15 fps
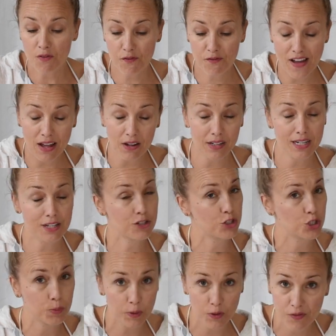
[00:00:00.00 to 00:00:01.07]
Felt is
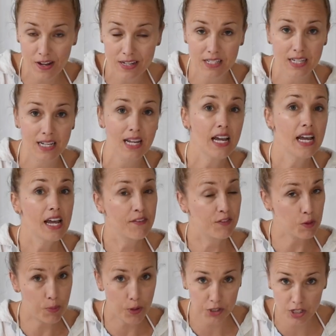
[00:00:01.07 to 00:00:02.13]
super fuzzy.
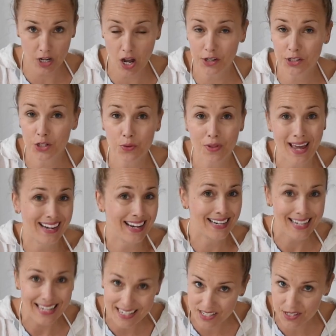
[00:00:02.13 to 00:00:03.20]
If you put it onto that
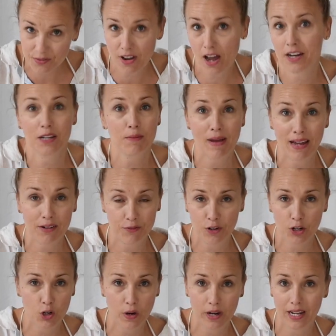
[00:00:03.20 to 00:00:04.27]
adhesive cutting mat
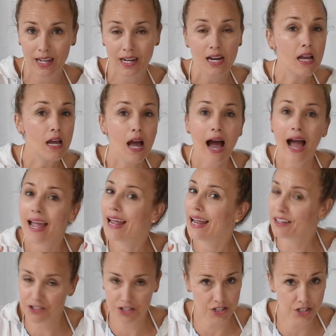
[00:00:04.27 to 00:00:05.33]
for a Cricut,
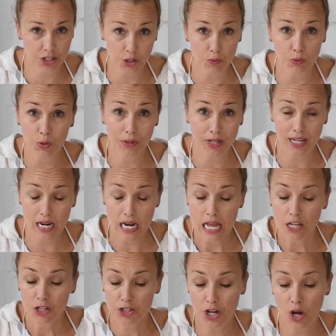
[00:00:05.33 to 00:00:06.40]
it's just gonna ruin
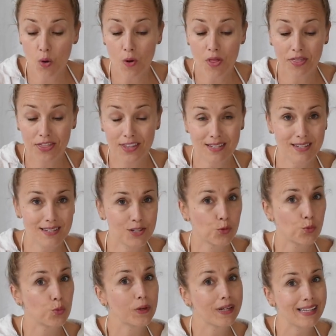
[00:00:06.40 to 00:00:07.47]
it. So this is a
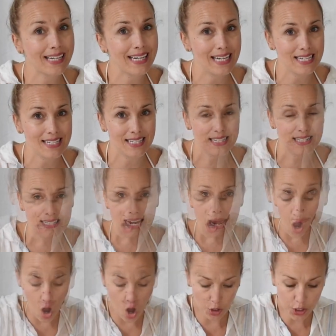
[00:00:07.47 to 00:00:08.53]
really easy
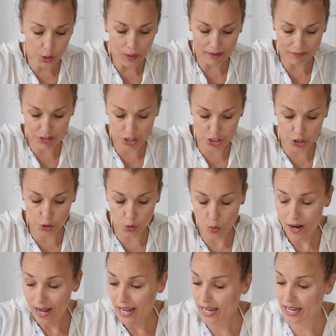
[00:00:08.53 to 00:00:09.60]
step. All you have to do
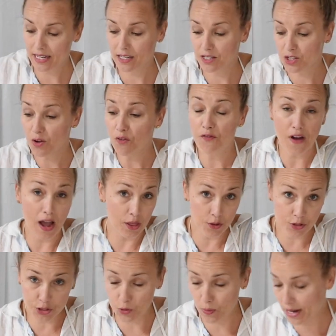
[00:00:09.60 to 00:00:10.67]
is
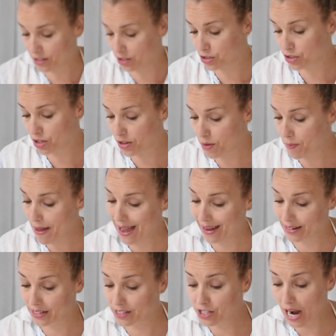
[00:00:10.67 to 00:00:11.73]
follow the directions on the
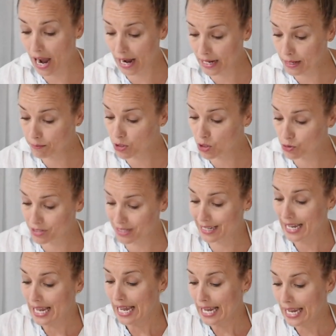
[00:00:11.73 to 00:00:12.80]
package. I am
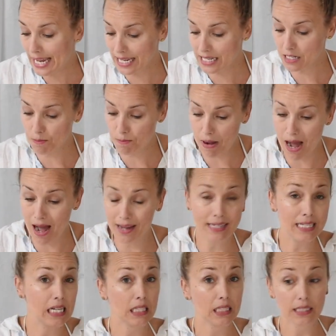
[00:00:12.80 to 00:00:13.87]
using Heat and
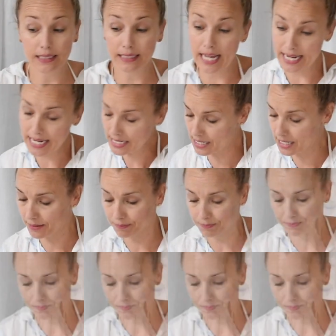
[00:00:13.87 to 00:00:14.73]
Bond Light.